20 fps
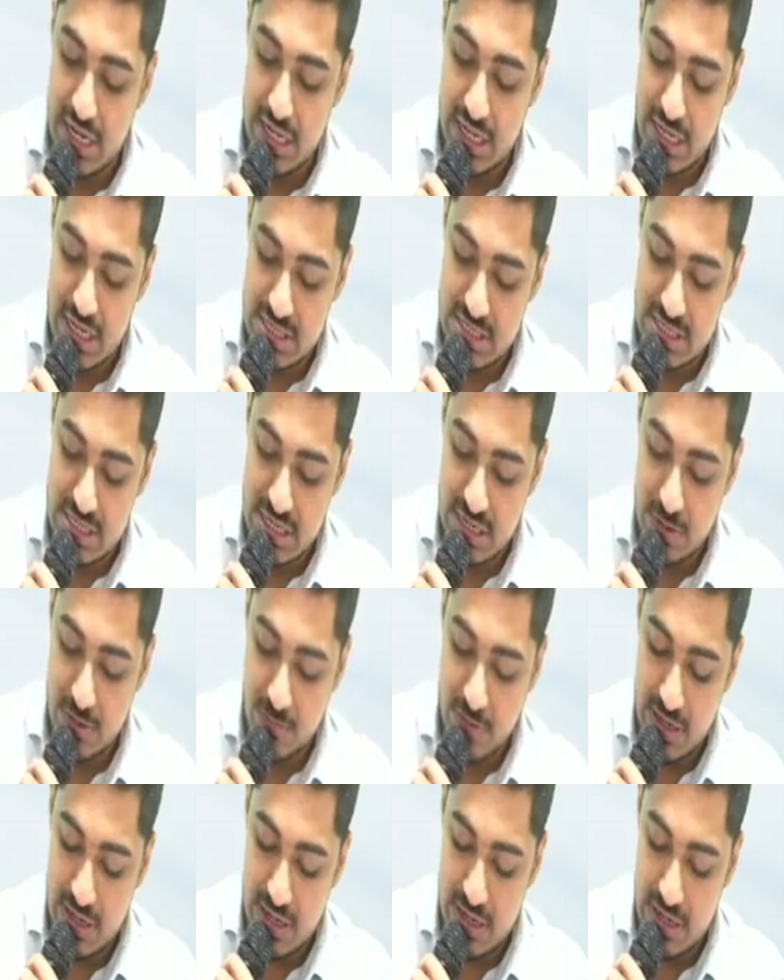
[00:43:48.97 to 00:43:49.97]
Yes, sir.
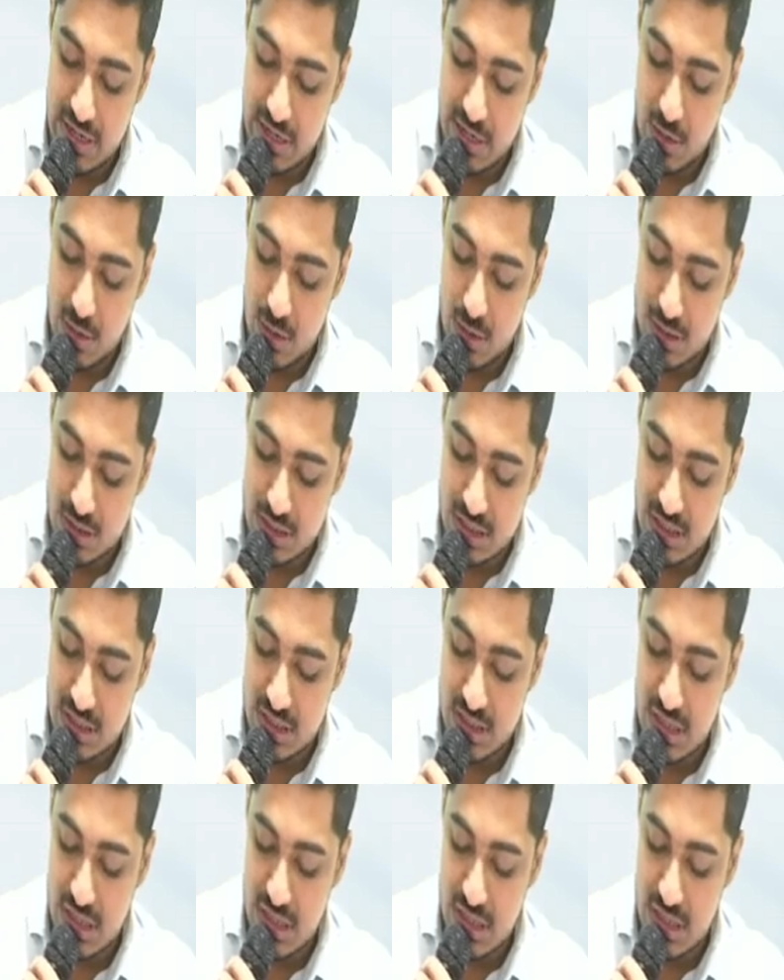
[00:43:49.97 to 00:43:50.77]
500 I got, sir.